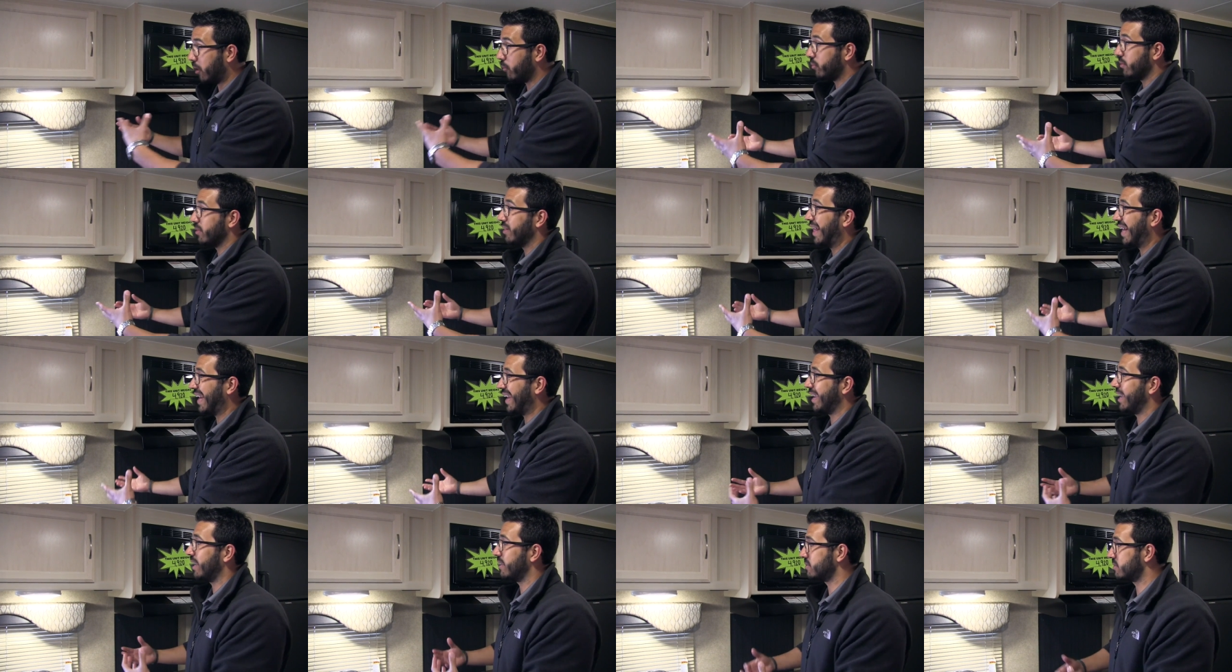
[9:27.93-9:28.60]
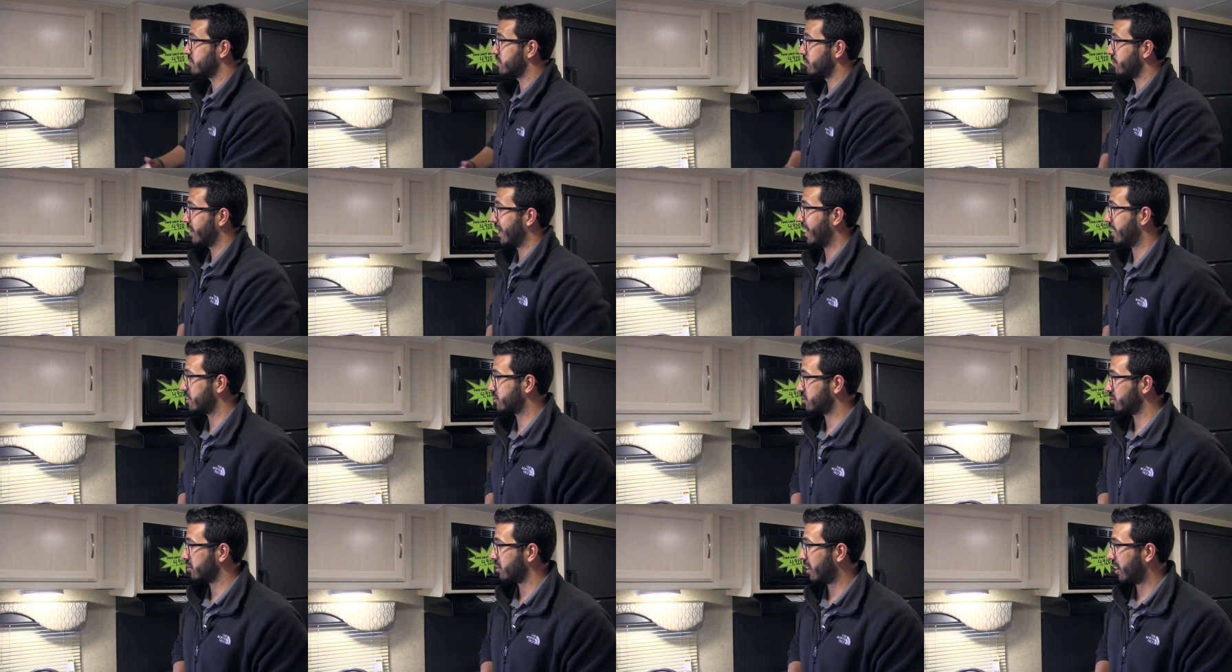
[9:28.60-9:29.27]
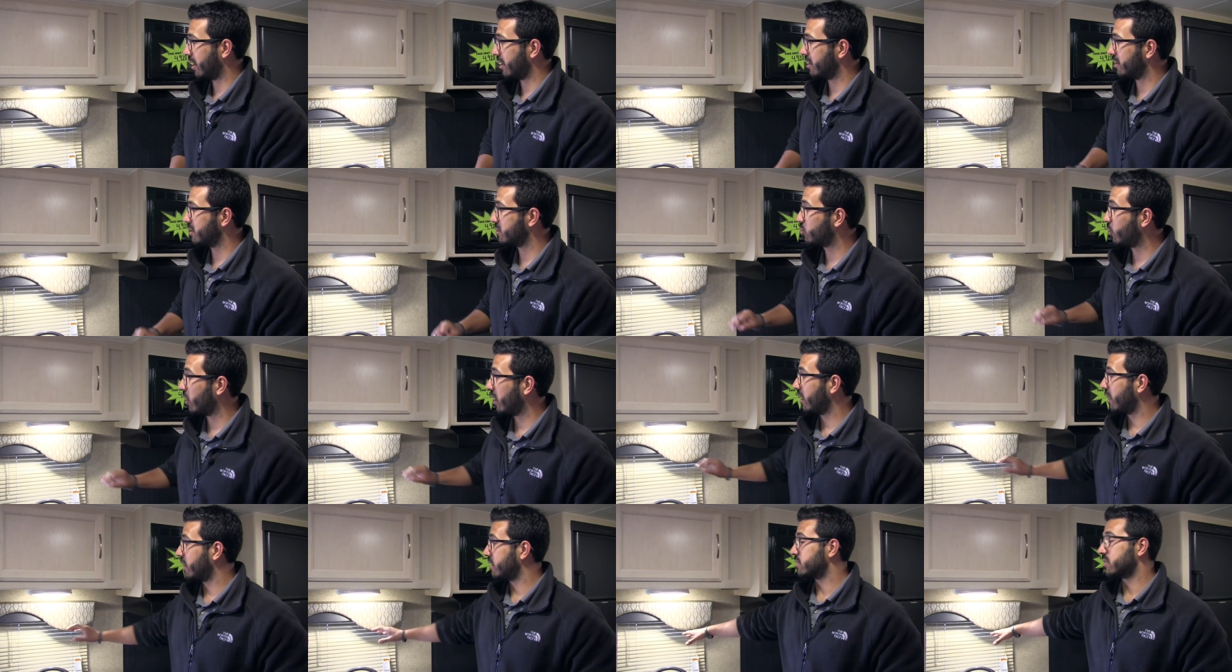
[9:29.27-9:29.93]
help let in some natural light as
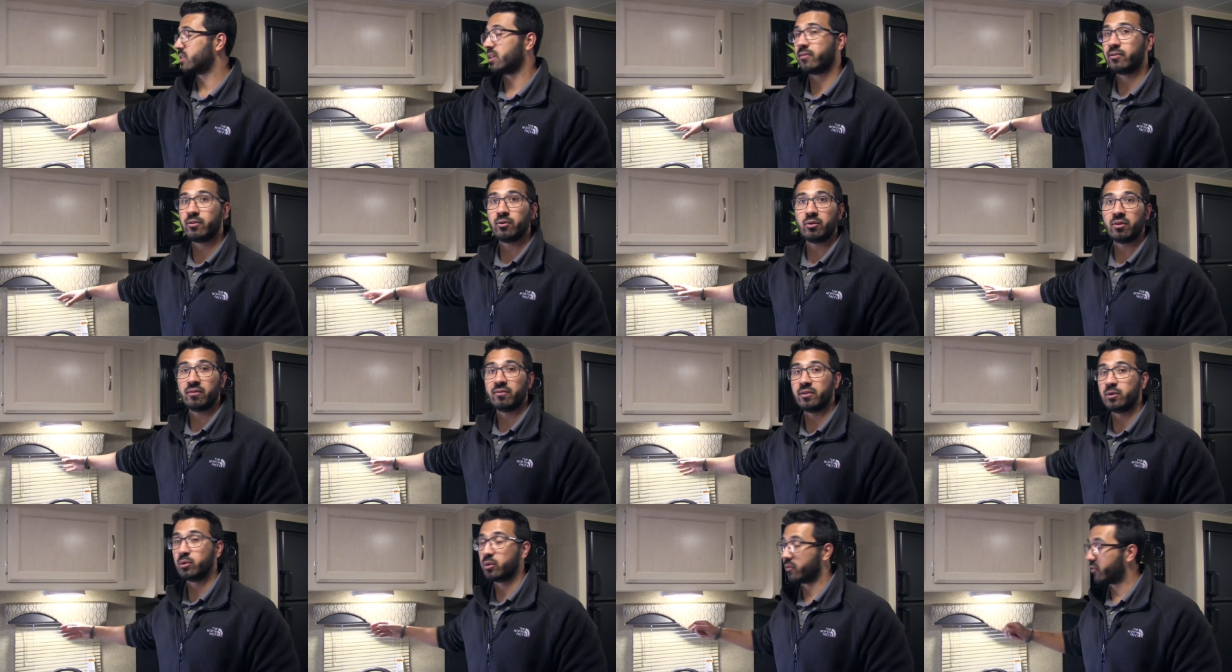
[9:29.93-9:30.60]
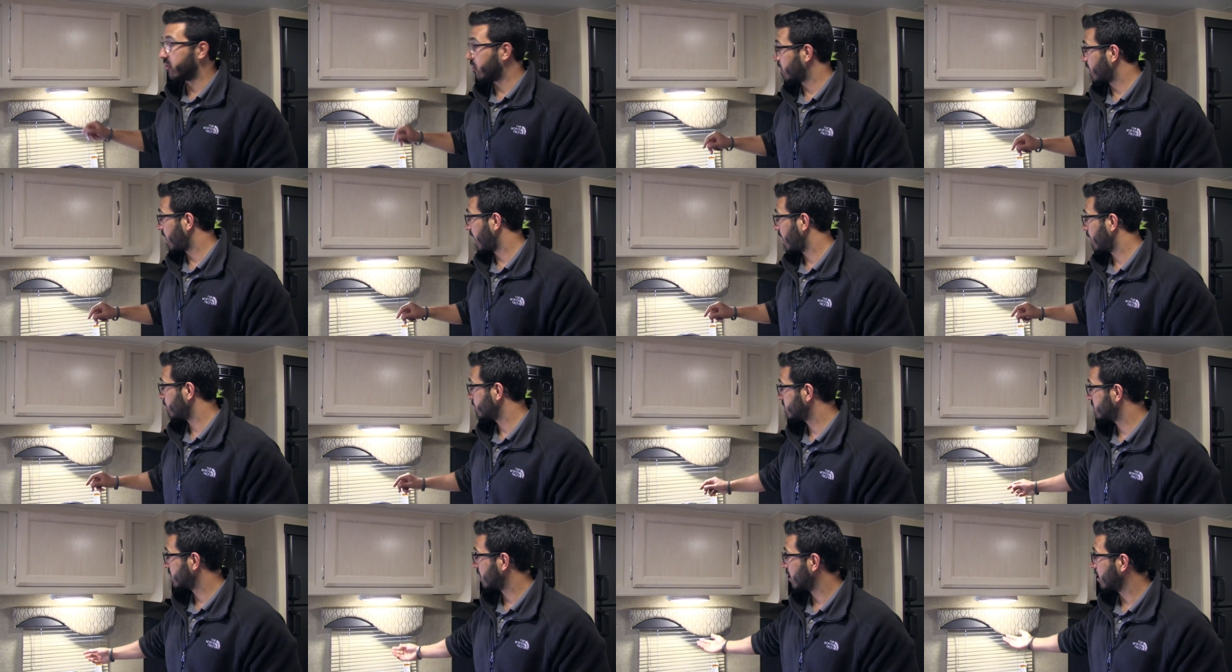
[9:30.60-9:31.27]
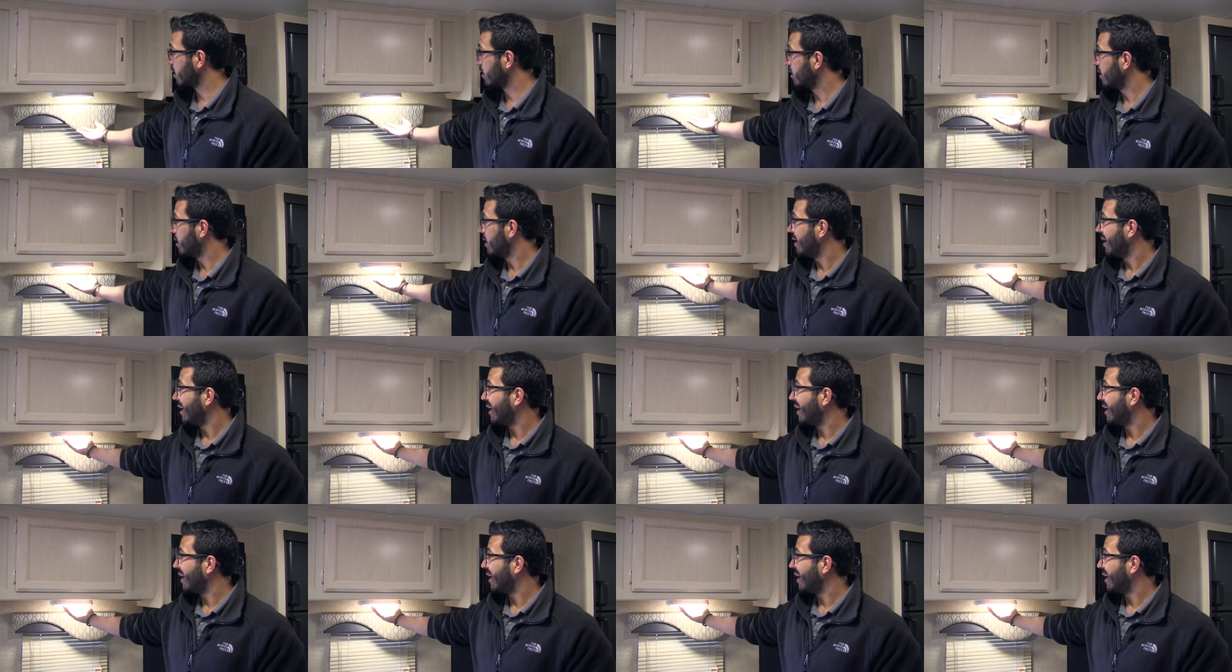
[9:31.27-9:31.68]
well as give you a view of your campsite.